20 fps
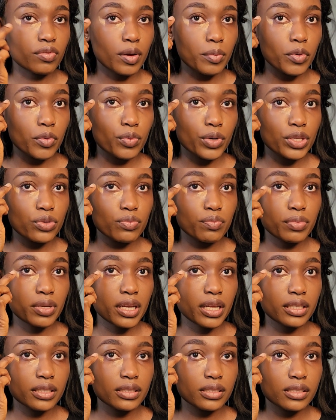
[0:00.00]
But when you
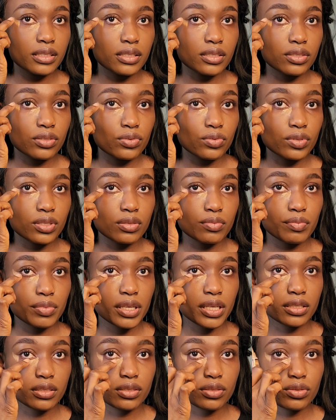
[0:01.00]
blend this, you still
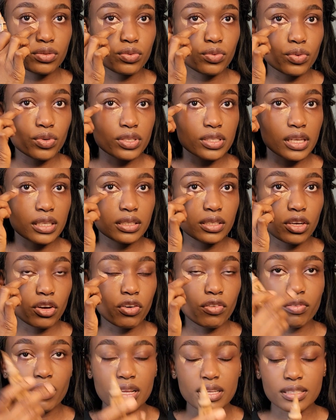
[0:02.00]
blend it towards and it
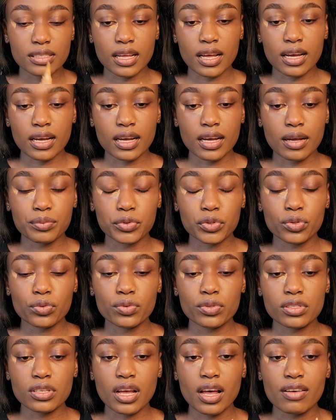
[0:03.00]
covers that gap. You don't want
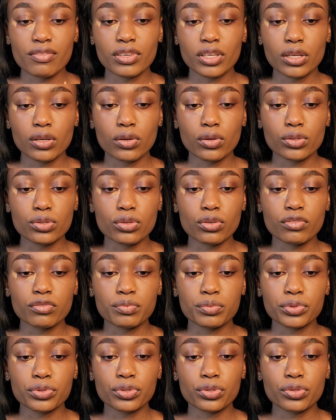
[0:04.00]
to have a lot of
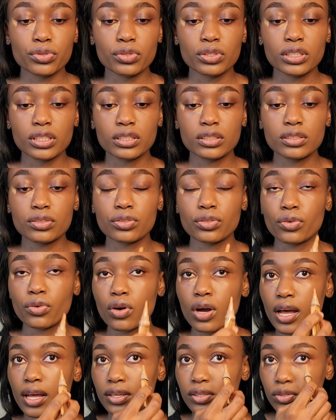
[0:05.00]
product underneath your
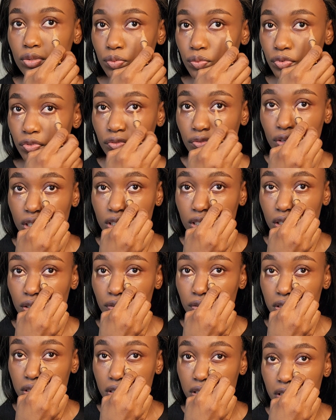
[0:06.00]
eyes to prevent
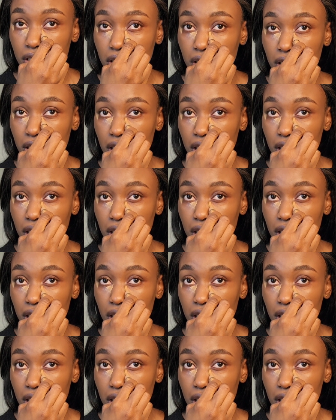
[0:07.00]
creasing.